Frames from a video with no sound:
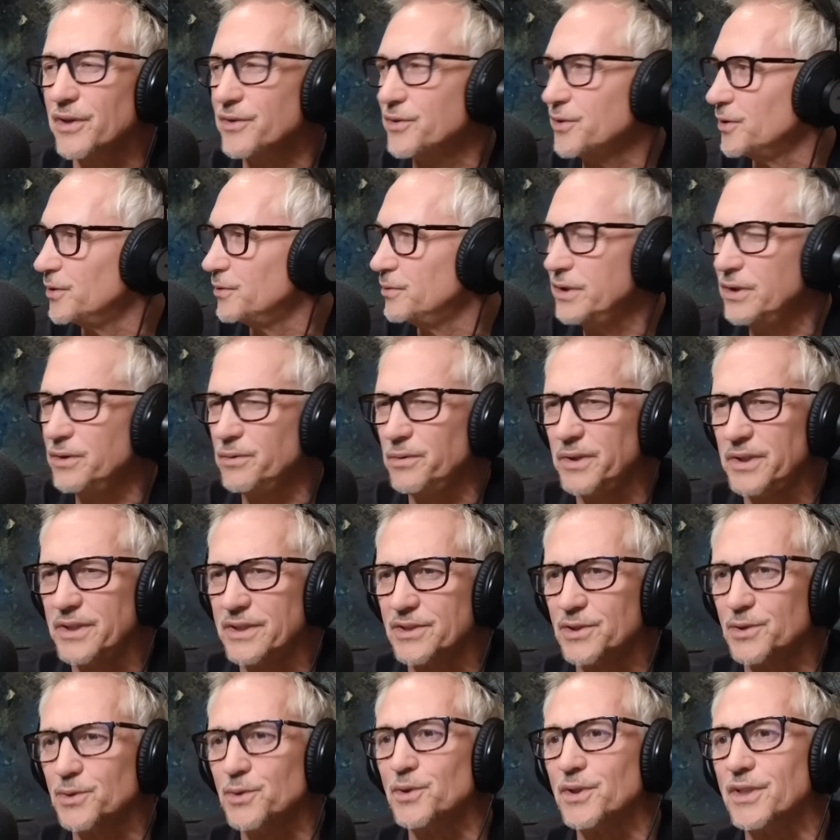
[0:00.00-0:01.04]
I thought, I wonder who he's
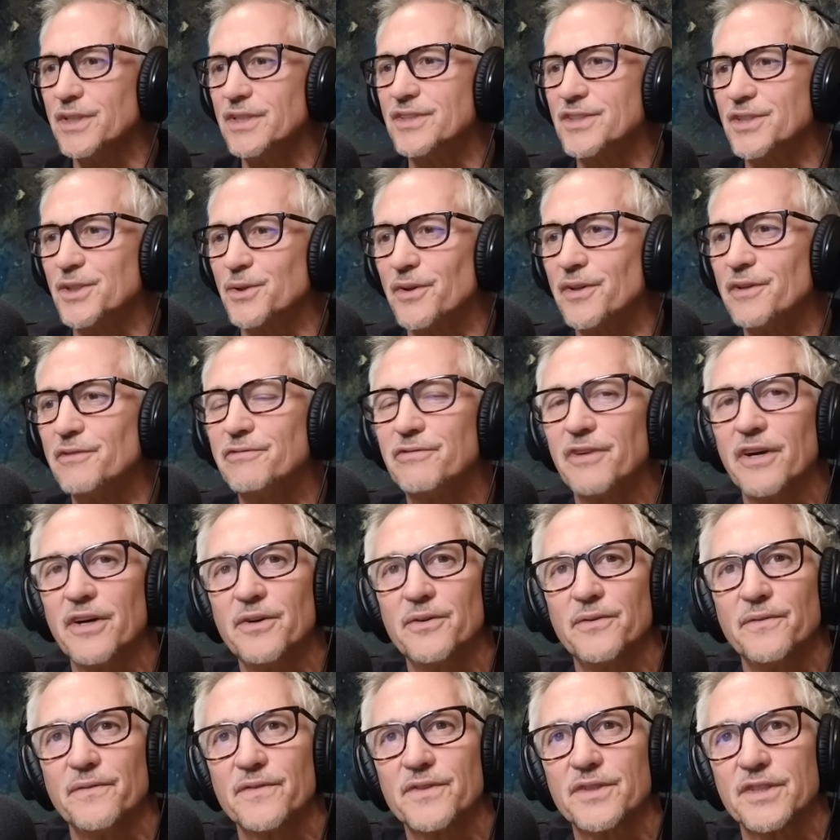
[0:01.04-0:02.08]
talking to on the phone.